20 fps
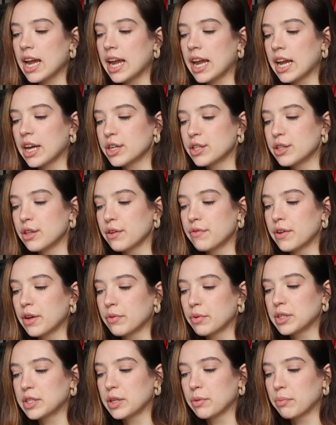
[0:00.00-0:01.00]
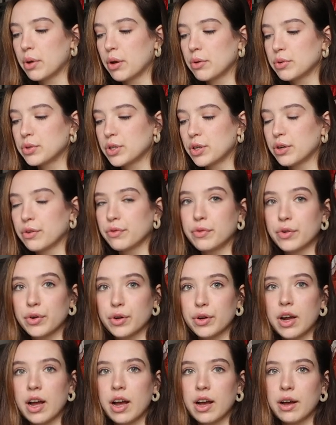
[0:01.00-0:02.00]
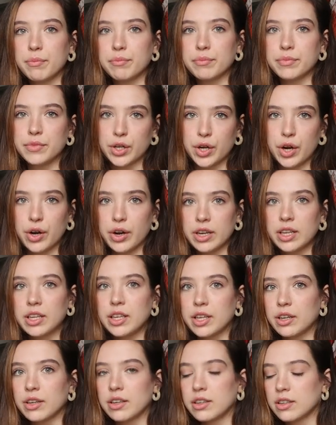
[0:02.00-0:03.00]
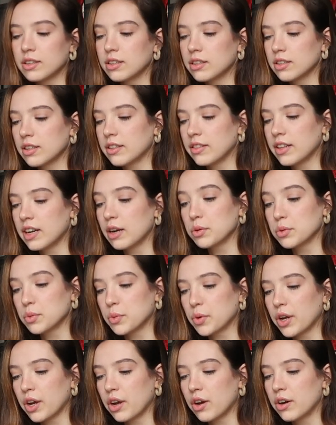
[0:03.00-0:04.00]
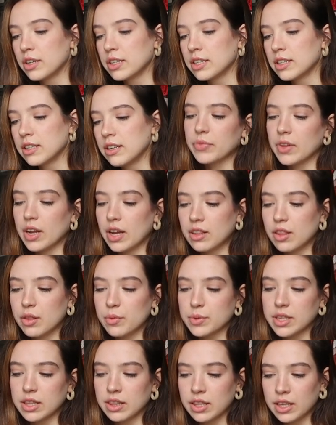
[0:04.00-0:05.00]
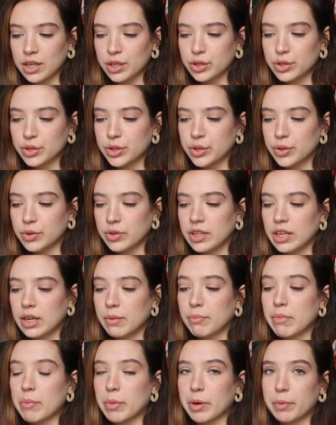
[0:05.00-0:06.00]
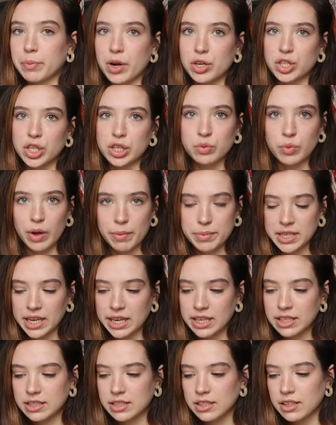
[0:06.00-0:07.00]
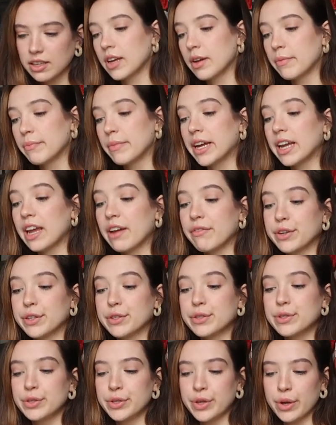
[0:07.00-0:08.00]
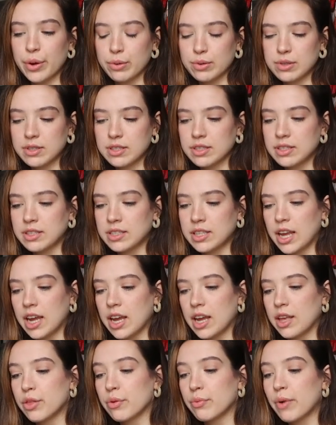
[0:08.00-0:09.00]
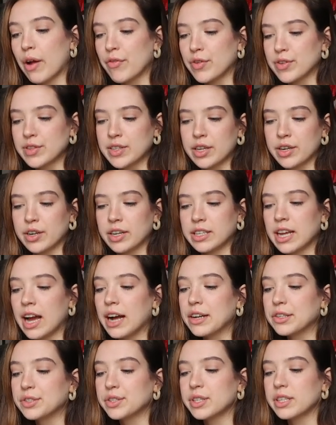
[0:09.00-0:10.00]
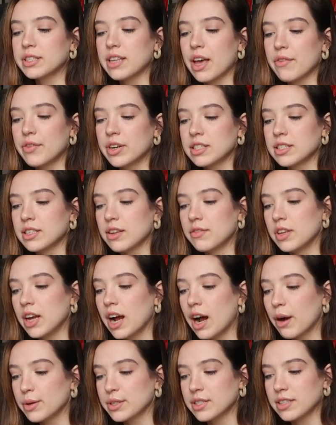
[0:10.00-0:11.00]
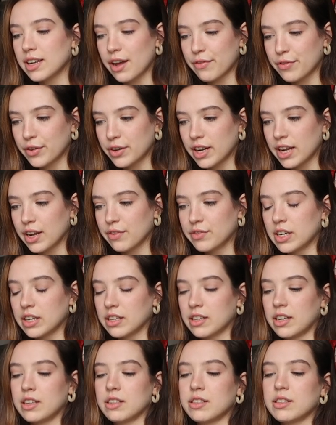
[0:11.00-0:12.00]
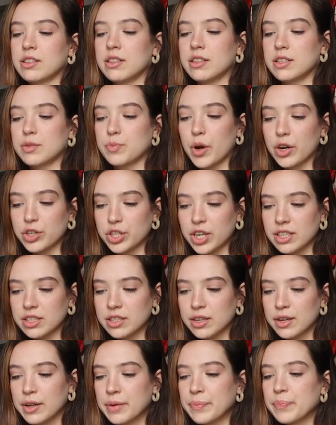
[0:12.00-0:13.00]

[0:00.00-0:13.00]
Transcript: and the fundraising poster for the current year that I was working on. And then there was a link to the Memory Project website. My evidence notes say the reference letter attached is evidence of the hours and effort I have dedicated to this project.